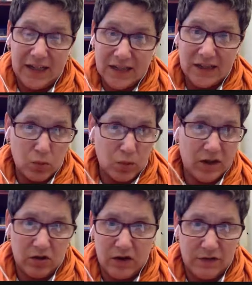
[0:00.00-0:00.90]
And this is one
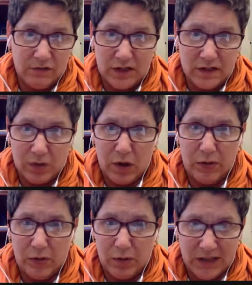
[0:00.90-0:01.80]
of the great reasons
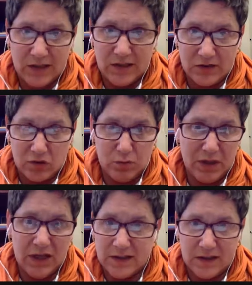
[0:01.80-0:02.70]
why we went to Zoom,
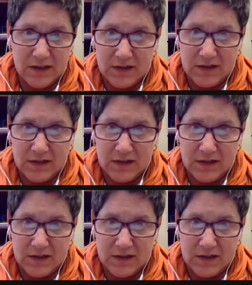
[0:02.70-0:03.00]
because of the